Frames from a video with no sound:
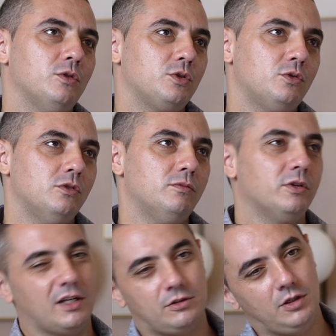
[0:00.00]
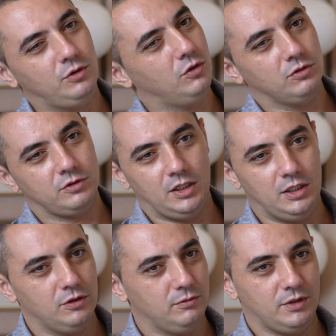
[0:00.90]
the school, but actually you don't
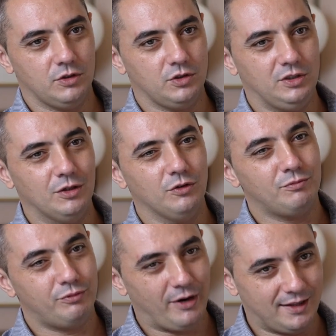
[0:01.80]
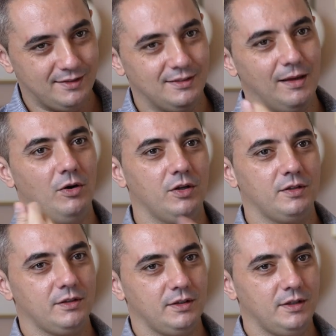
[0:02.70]
really know because you didn't practice them a
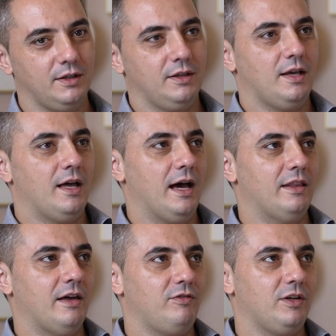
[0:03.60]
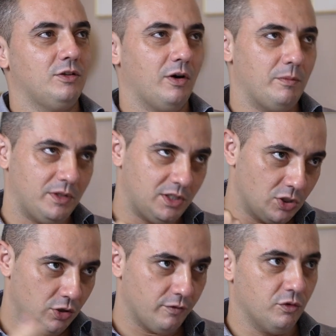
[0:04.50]
lot. And I think the
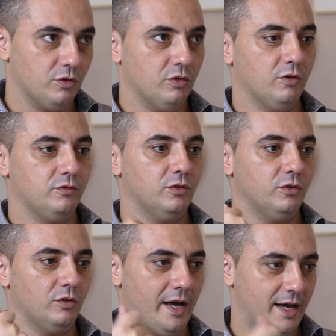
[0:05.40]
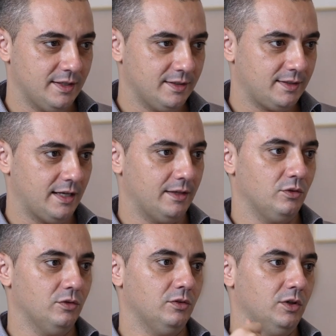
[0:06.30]
repetition of the hands and
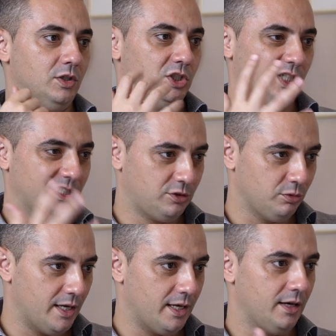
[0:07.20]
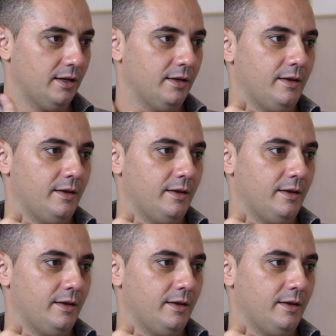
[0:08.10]
the gestuelle,